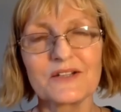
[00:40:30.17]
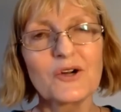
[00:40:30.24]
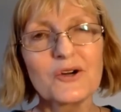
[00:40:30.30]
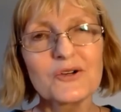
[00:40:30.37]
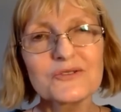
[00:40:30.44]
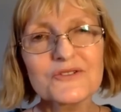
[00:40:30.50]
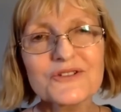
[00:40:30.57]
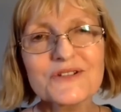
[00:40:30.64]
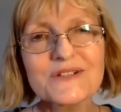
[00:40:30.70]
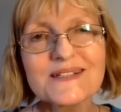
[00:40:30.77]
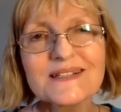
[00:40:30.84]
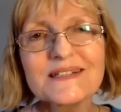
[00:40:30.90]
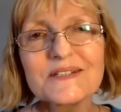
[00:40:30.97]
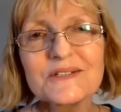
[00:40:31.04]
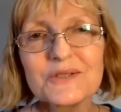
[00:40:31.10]

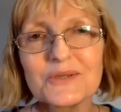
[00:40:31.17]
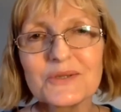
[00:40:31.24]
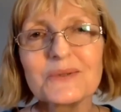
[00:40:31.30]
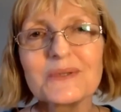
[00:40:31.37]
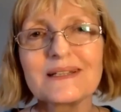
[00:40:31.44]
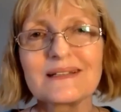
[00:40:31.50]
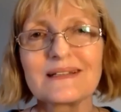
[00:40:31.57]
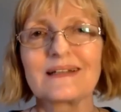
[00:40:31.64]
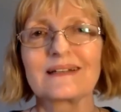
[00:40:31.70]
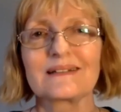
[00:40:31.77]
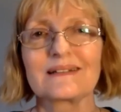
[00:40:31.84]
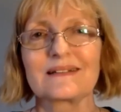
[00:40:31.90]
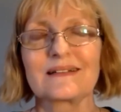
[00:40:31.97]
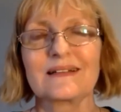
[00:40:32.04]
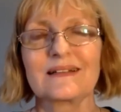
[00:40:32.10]
consciously doing
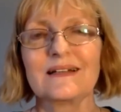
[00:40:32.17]
that,